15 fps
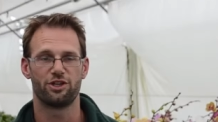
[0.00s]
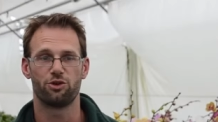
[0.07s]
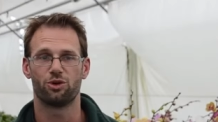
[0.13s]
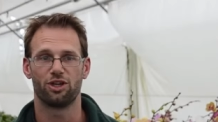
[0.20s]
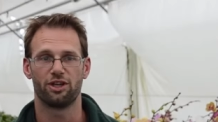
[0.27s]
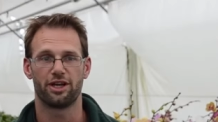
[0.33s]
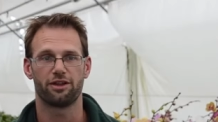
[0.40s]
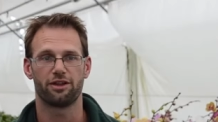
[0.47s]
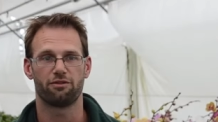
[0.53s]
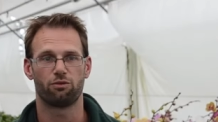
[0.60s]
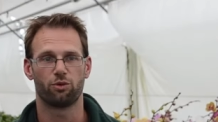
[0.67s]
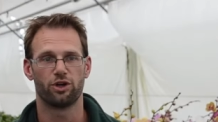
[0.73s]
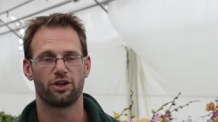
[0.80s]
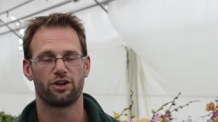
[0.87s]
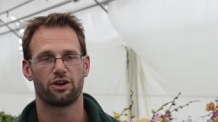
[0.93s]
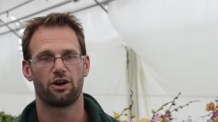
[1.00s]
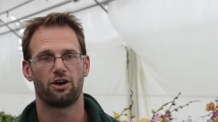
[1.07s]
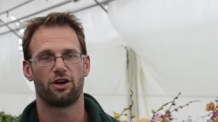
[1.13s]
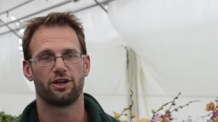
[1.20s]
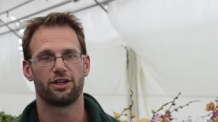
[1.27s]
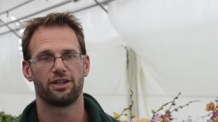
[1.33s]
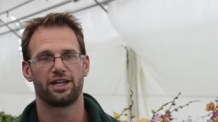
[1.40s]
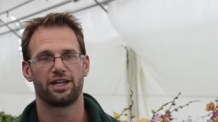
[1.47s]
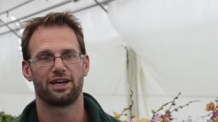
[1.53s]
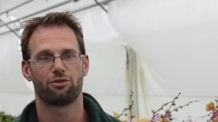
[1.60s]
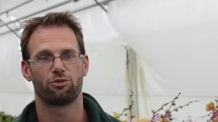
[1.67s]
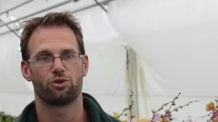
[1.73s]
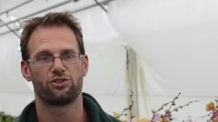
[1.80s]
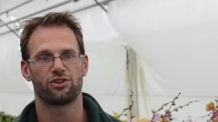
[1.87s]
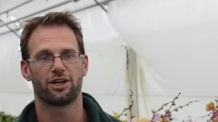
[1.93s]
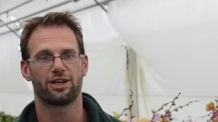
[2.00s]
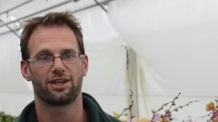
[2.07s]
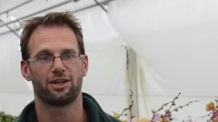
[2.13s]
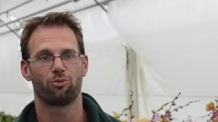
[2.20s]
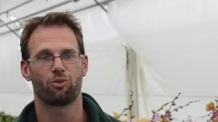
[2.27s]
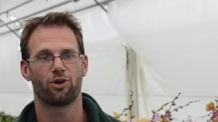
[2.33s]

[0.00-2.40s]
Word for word: do a lot of work on our recycling